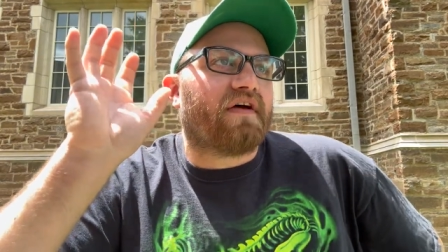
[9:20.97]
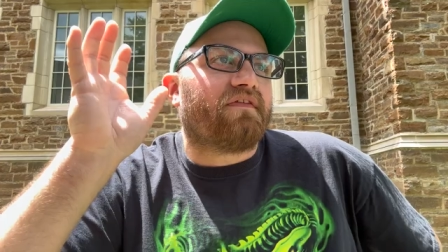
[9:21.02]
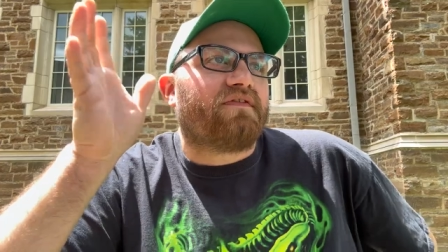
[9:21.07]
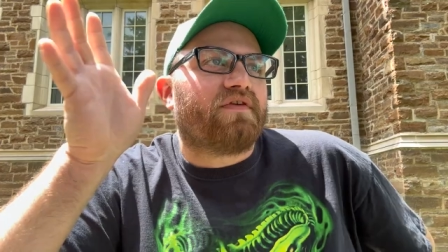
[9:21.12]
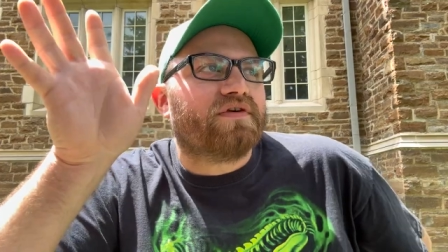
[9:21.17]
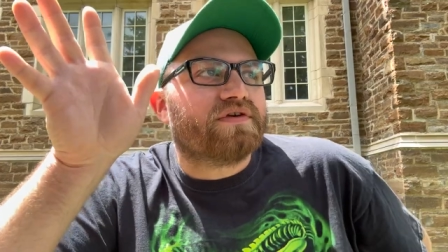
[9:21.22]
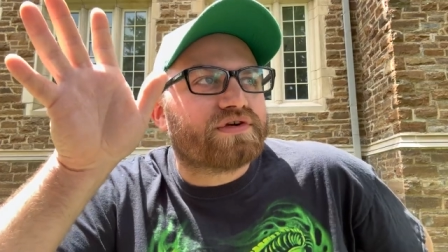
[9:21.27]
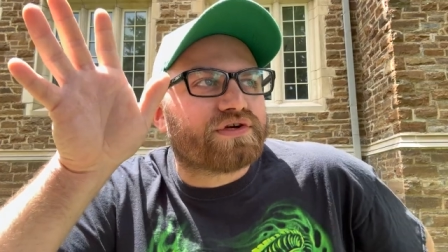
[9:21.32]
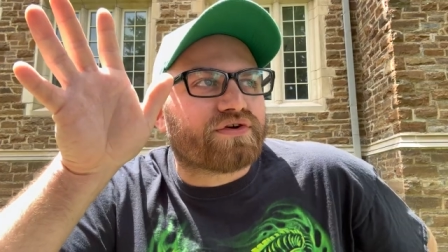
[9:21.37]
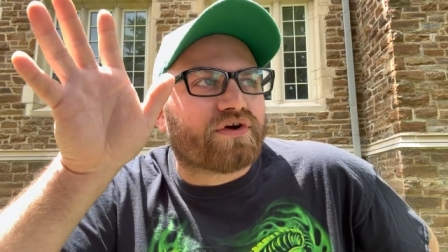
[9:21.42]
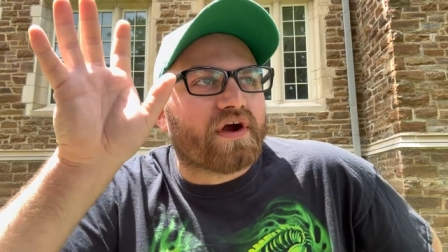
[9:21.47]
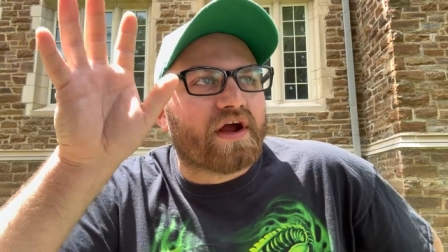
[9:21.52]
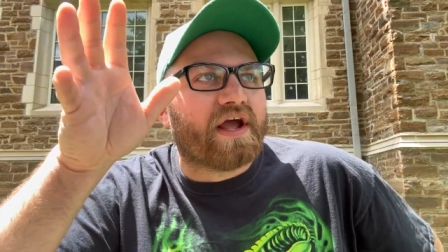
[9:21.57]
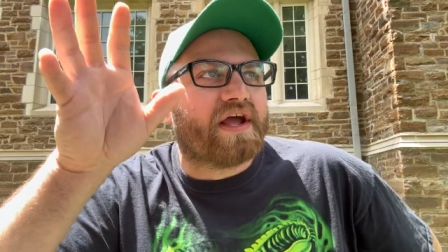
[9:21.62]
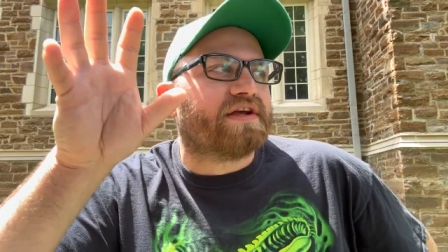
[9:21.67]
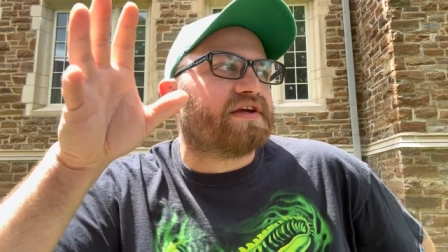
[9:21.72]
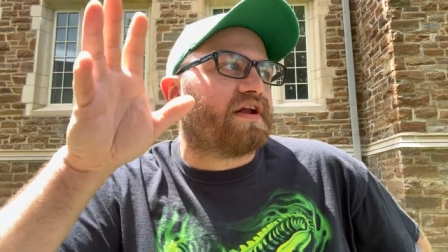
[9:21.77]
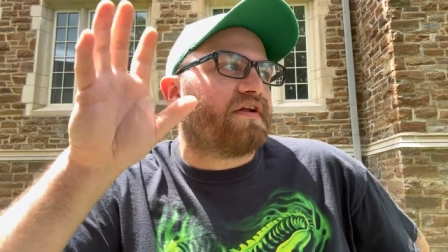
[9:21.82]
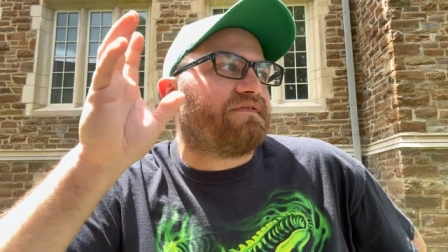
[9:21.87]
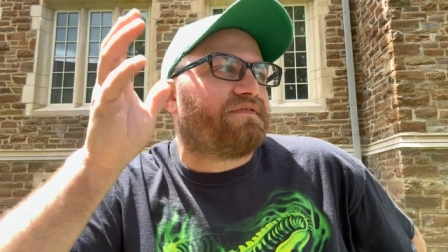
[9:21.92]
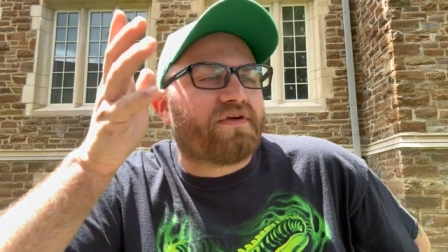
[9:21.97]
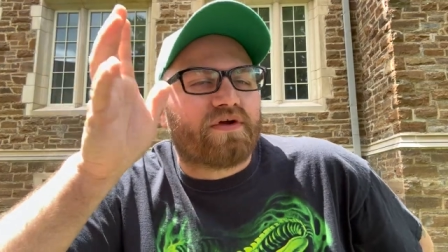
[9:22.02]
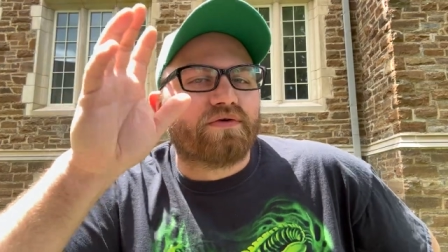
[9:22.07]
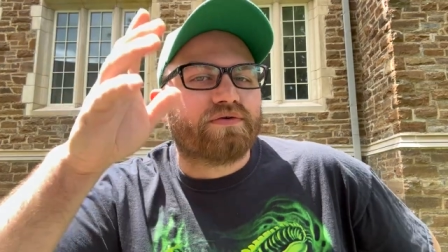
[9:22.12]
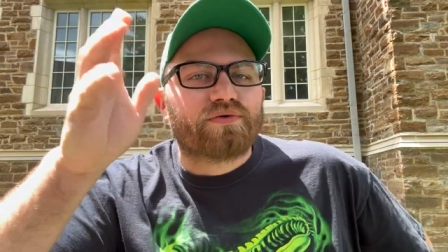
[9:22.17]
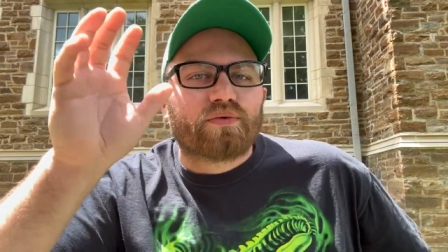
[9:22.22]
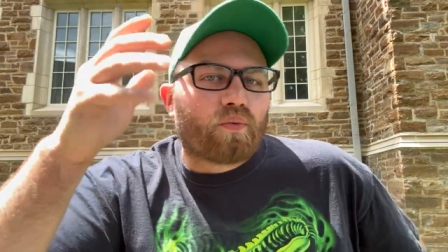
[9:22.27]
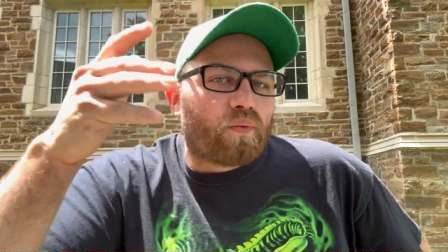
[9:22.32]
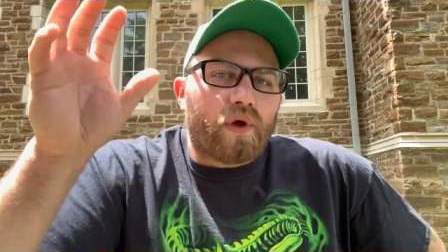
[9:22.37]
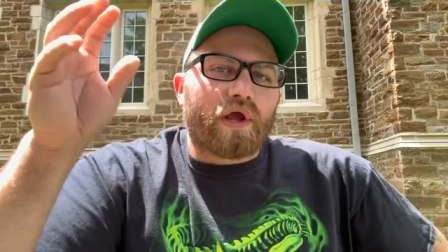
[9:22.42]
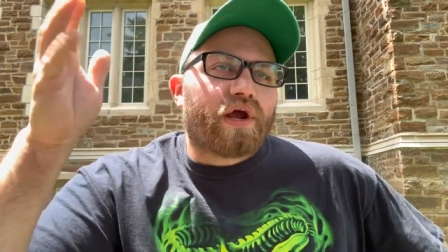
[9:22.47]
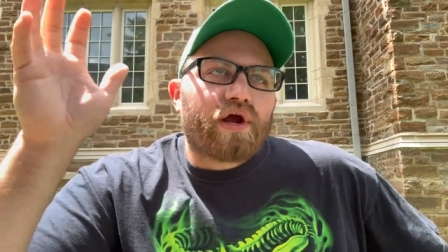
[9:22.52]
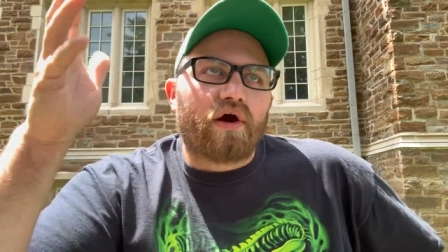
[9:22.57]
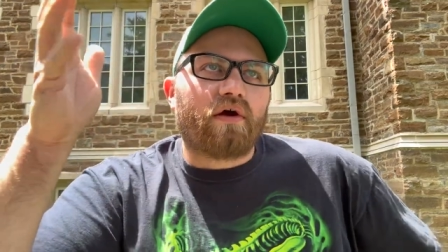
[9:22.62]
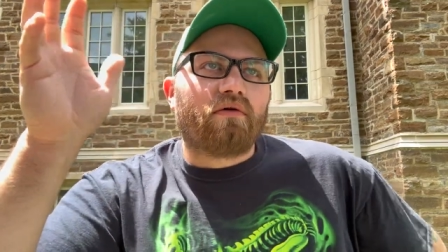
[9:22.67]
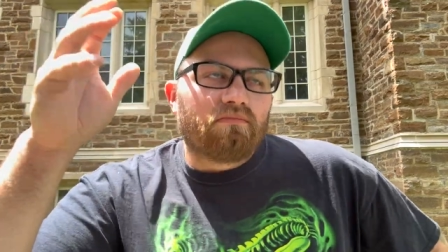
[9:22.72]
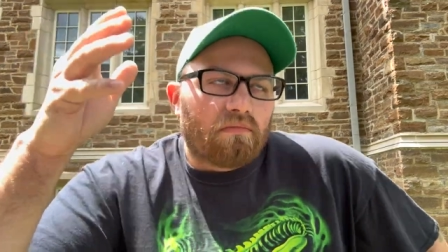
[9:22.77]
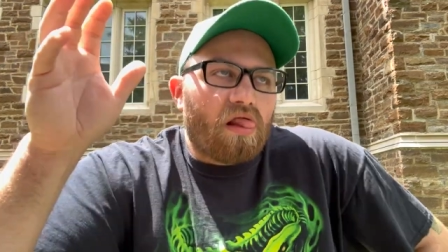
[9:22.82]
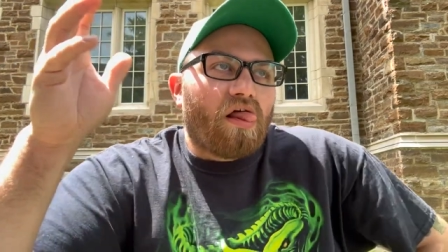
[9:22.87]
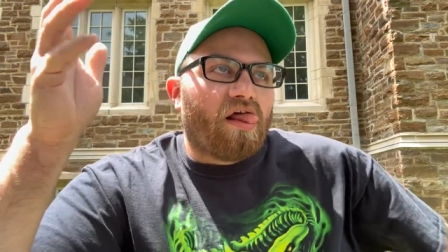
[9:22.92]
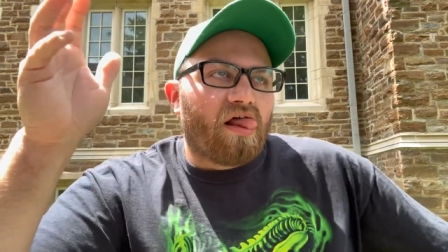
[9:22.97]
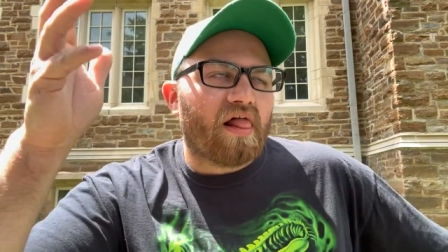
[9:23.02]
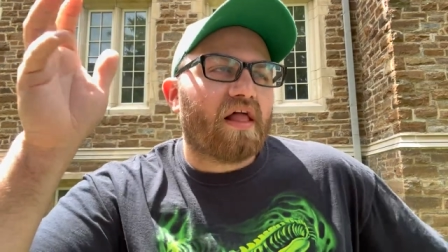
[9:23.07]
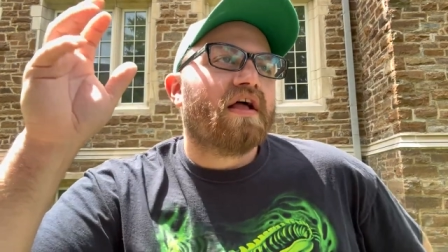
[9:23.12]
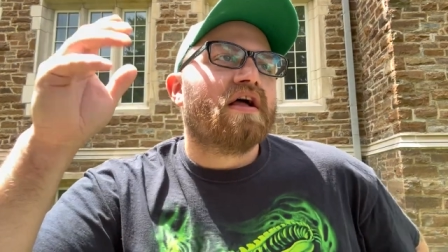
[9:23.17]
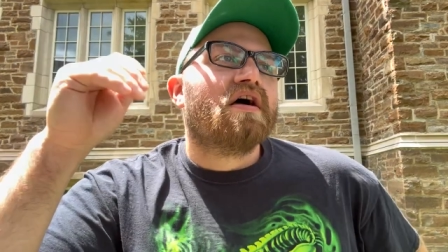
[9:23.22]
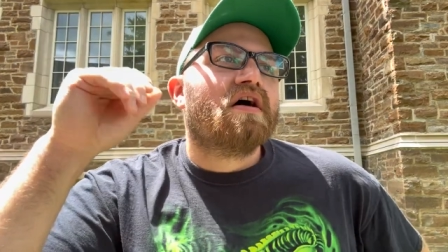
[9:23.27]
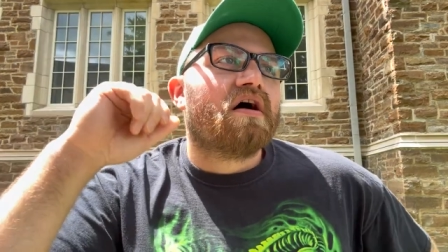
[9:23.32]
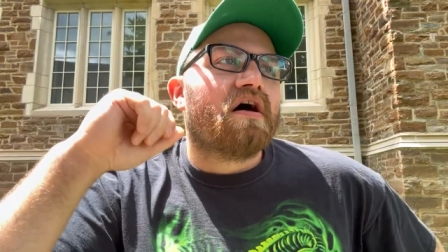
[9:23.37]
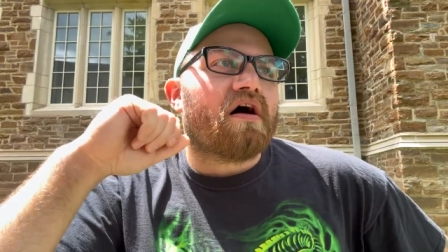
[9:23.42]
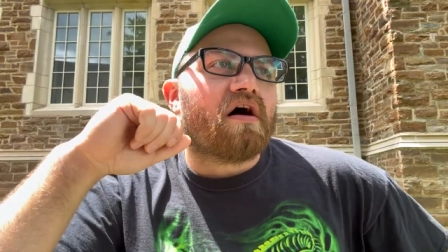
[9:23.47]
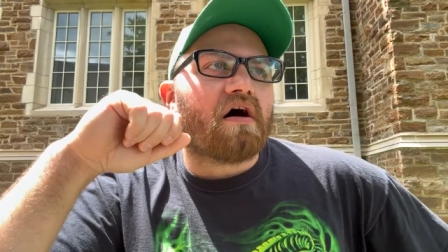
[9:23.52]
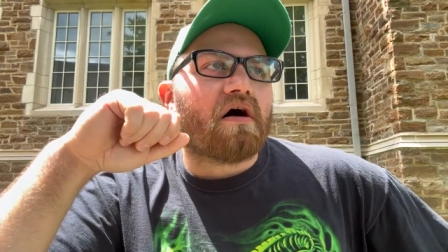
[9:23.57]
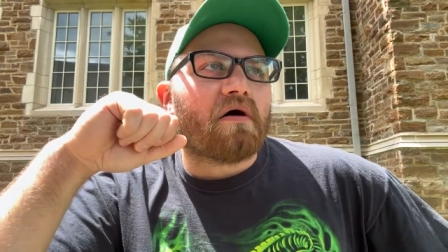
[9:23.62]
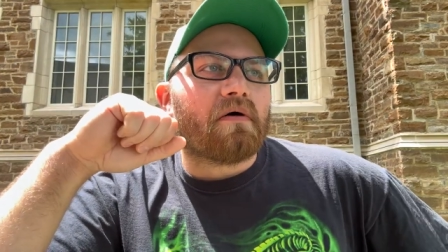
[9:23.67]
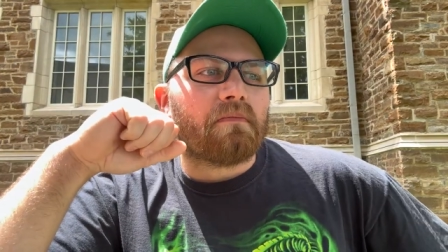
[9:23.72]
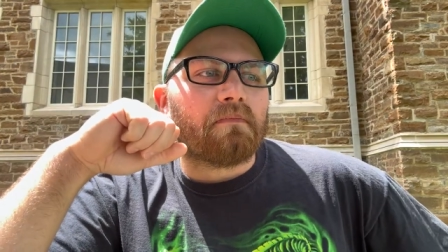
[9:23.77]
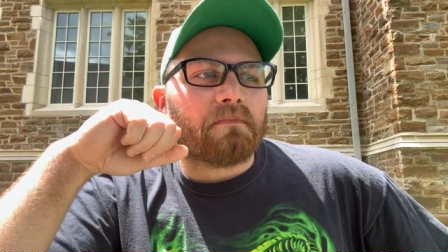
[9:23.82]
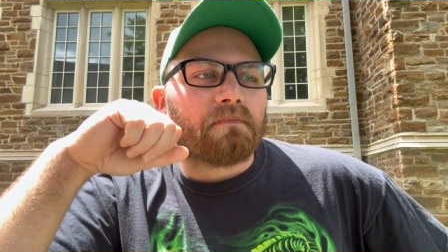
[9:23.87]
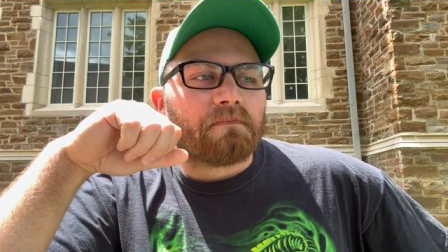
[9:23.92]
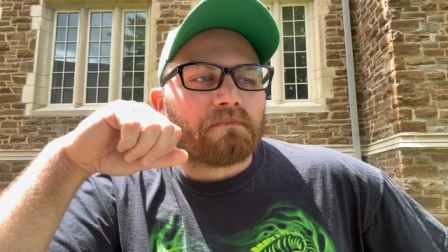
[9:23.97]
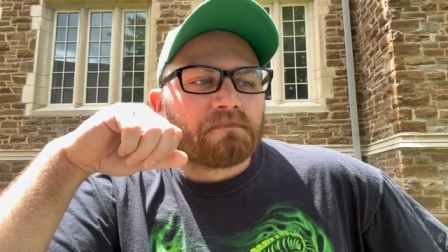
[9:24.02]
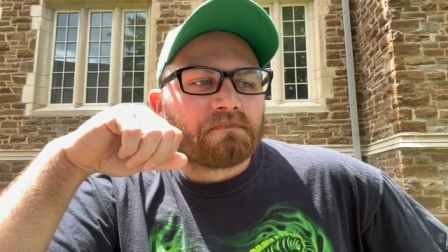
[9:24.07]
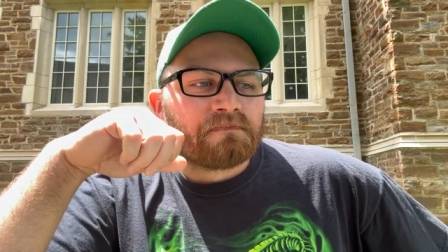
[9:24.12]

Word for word: It feels strange. It feels weird. Um,